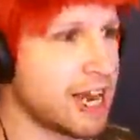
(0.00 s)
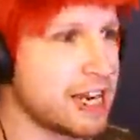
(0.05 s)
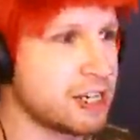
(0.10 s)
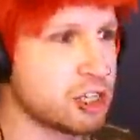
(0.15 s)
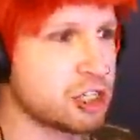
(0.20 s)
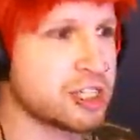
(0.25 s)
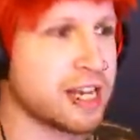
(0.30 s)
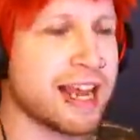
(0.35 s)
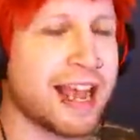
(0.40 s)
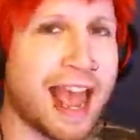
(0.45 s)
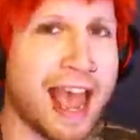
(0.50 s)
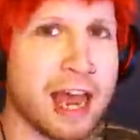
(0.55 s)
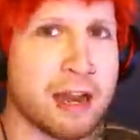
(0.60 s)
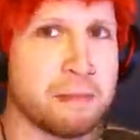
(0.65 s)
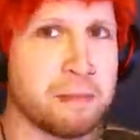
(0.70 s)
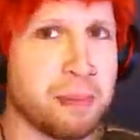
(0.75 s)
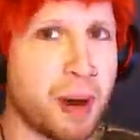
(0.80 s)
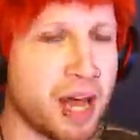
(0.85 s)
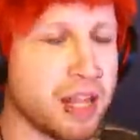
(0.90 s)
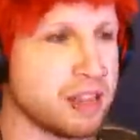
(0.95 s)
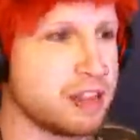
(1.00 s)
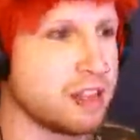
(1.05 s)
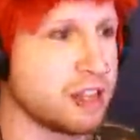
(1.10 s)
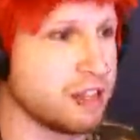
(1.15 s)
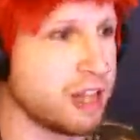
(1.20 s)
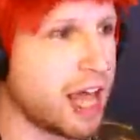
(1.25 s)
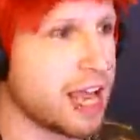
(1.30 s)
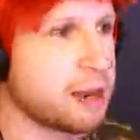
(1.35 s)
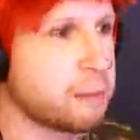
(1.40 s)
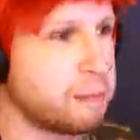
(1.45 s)
I just say headbutton the
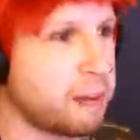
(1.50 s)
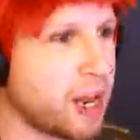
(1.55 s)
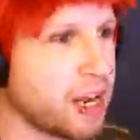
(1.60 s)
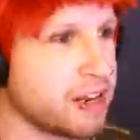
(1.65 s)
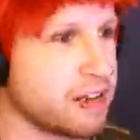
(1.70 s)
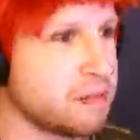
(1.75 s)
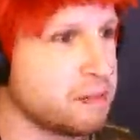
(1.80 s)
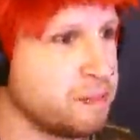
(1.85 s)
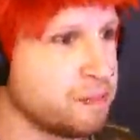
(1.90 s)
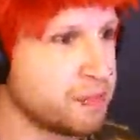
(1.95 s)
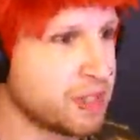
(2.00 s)
like button?